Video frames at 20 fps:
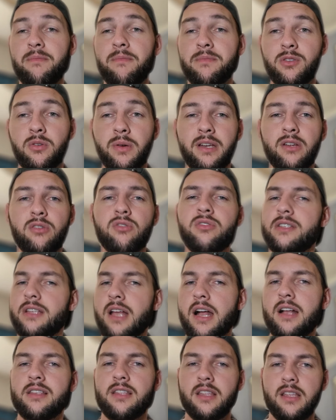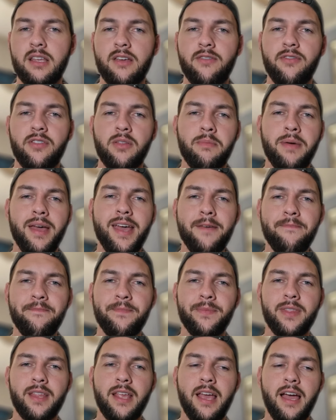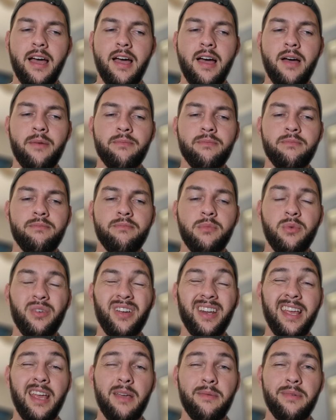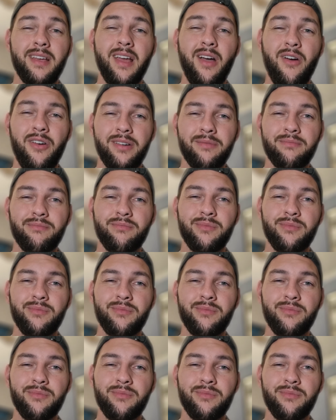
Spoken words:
It's been a good start to the year for the pair. We're going to keep it going.